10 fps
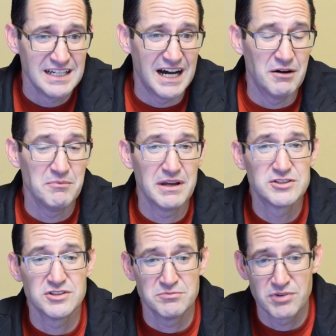We make
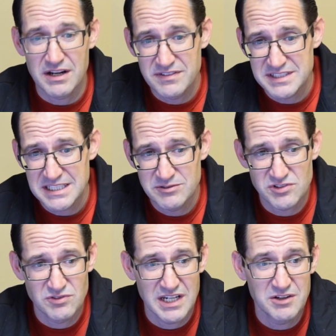sure the breakfast teams
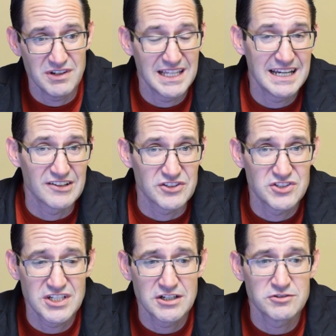are ready. We lay out the
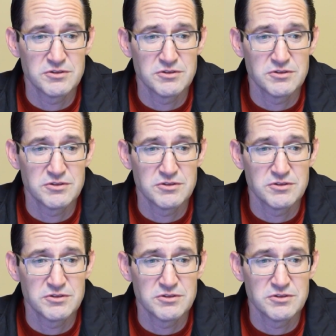chairs.